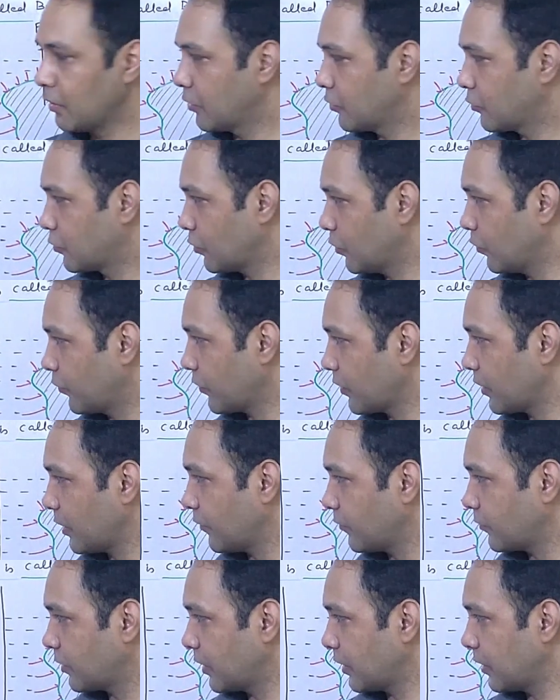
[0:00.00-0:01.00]
So we
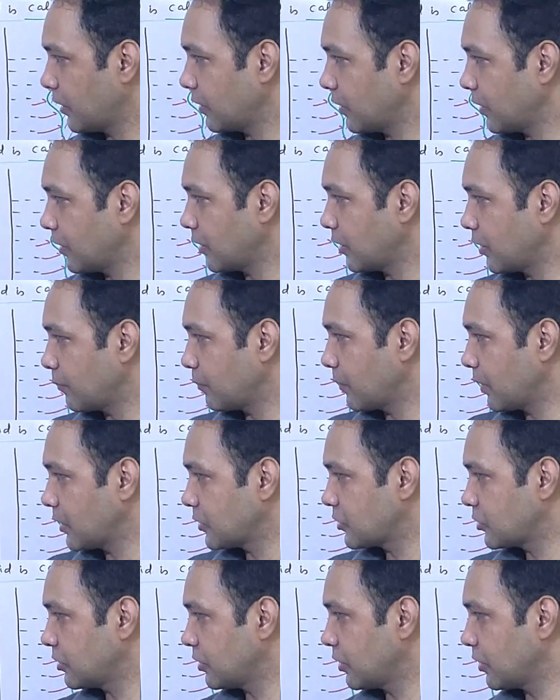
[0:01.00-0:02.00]
have taken an
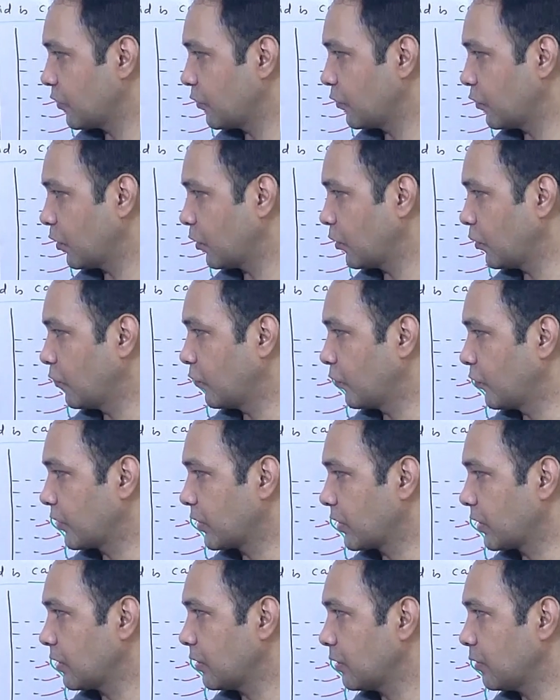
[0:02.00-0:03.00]
imaginary volume
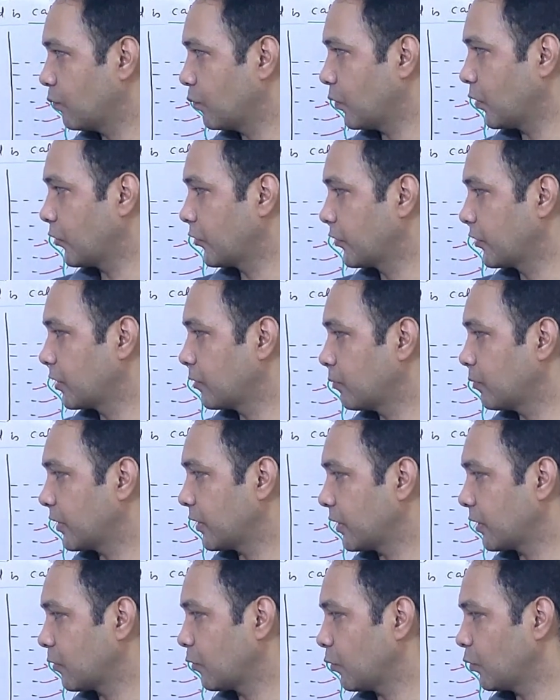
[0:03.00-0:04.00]
V bonded by
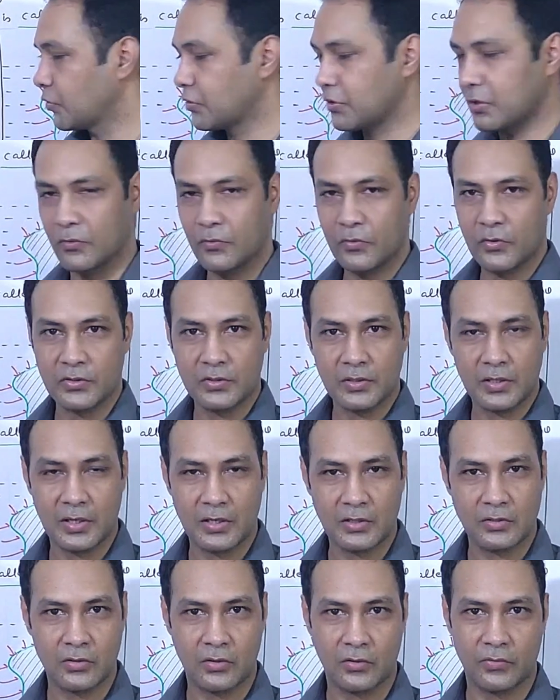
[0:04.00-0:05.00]
a closed surface
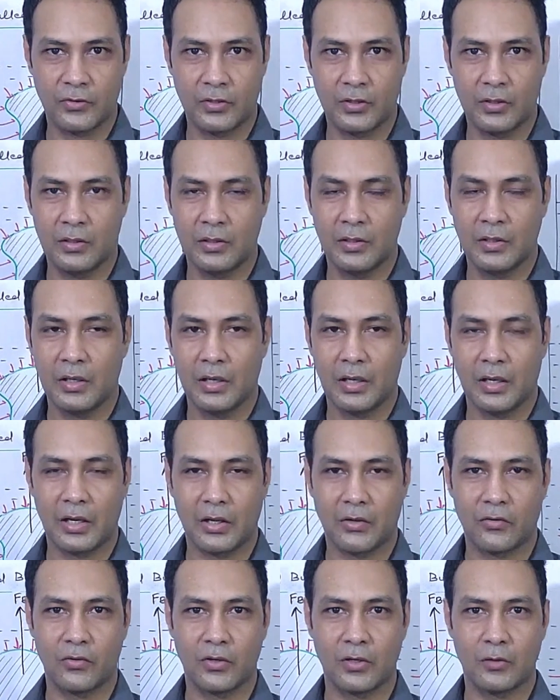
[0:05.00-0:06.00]
S of the
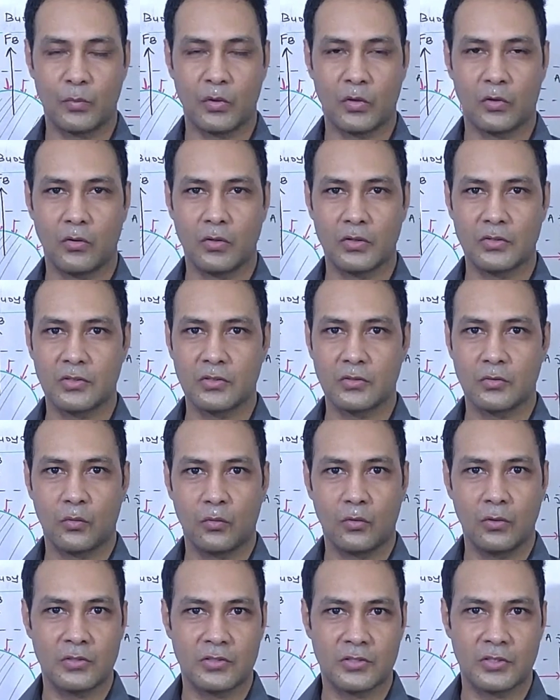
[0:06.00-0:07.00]
liquid. Because this
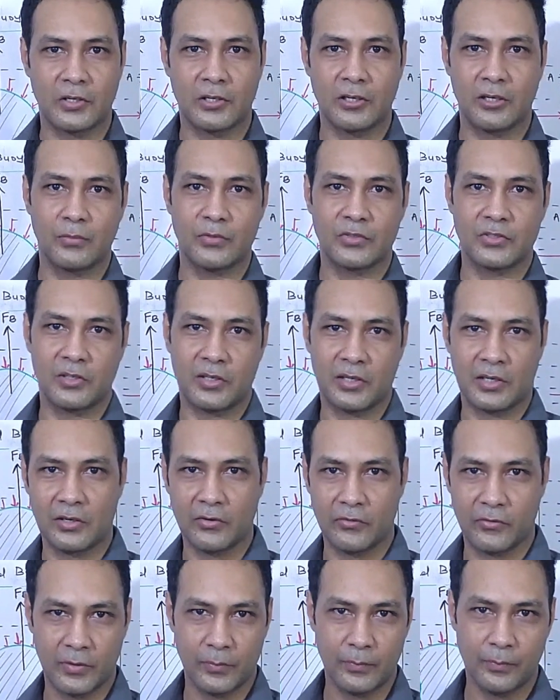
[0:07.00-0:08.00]
whole setup is in
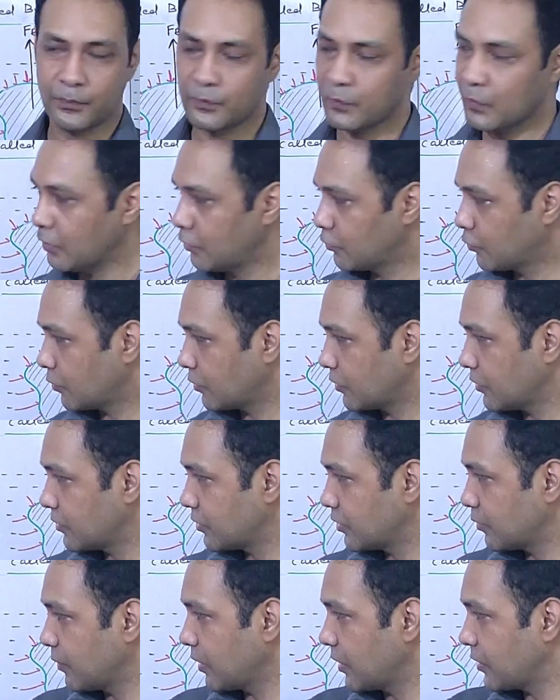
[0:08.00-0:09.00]
equilibrium, so
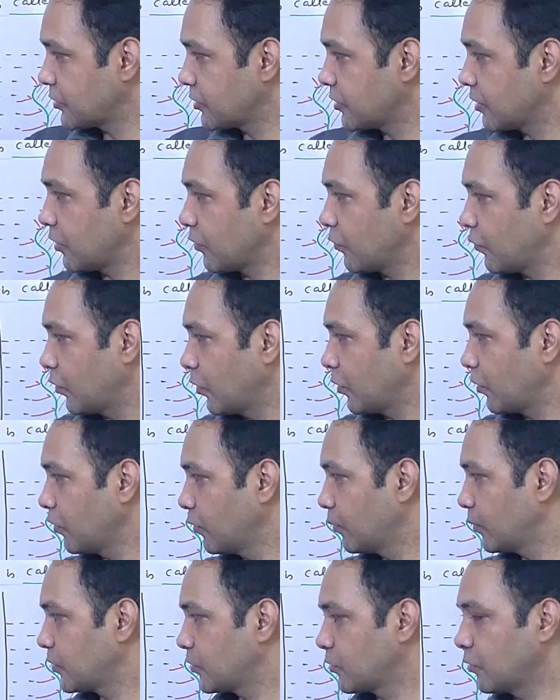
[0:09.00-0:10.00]
this imaginary
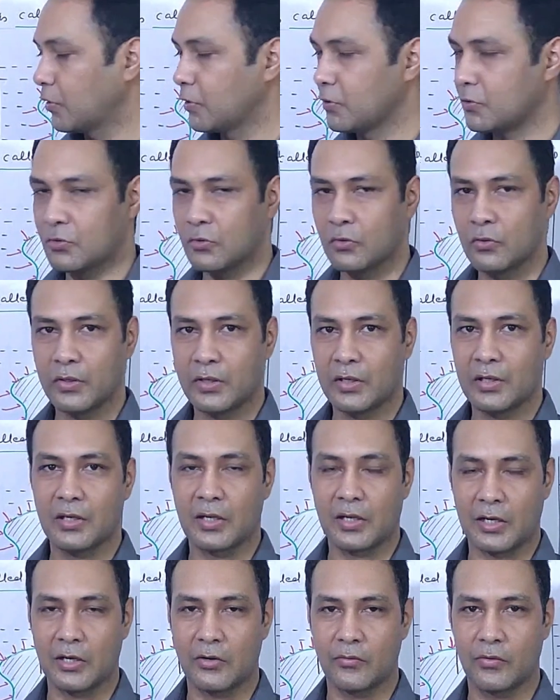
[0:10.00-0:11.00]
volume is also in
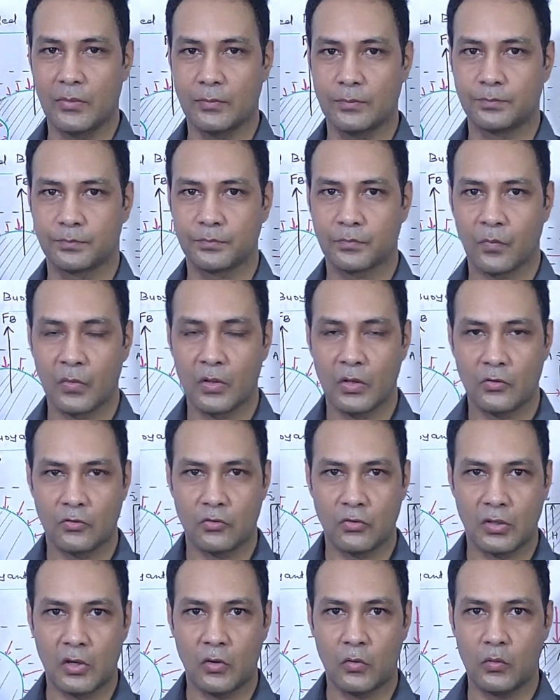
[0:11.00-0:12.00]
equilibrium.
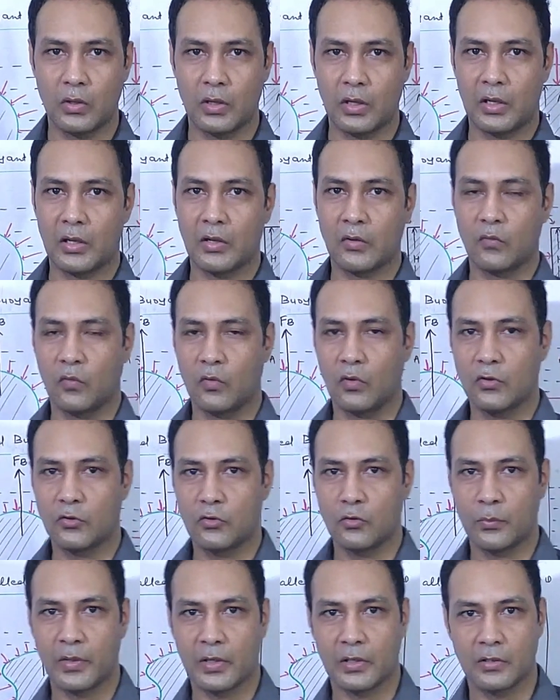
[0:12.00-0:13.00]
So now I want
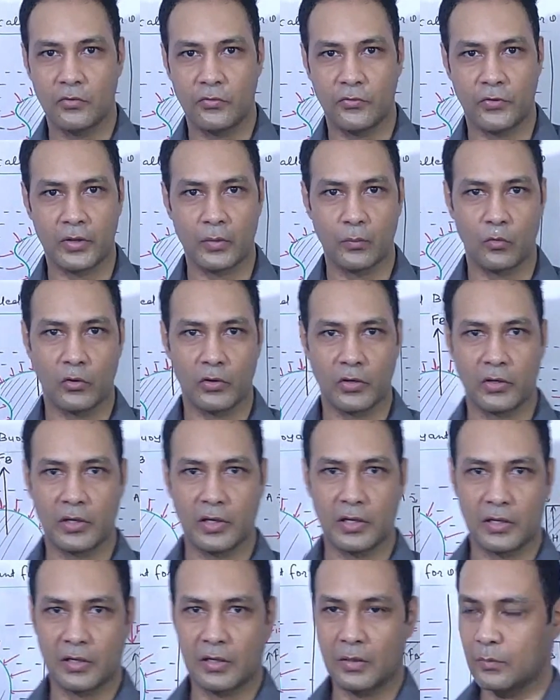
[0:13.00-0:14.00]
to make the free body
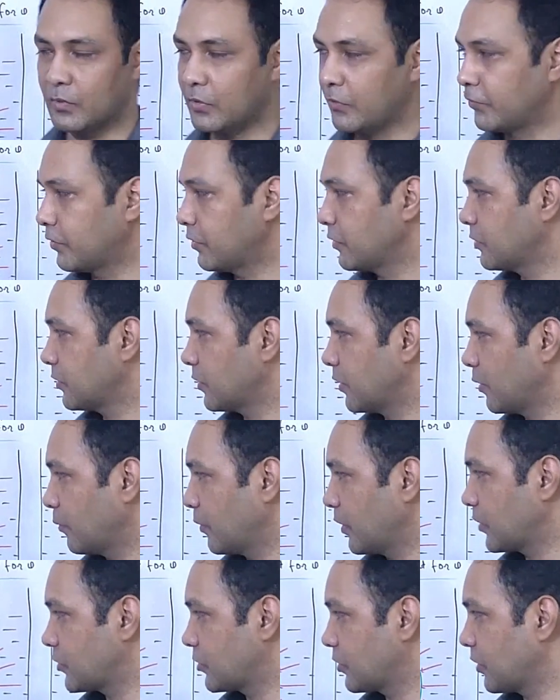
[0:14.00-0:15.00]
diagram of this
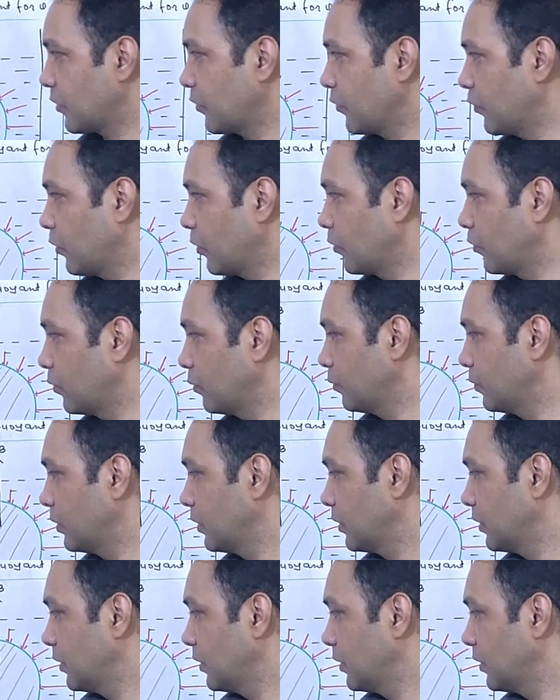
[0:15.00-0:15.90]
imaginary volume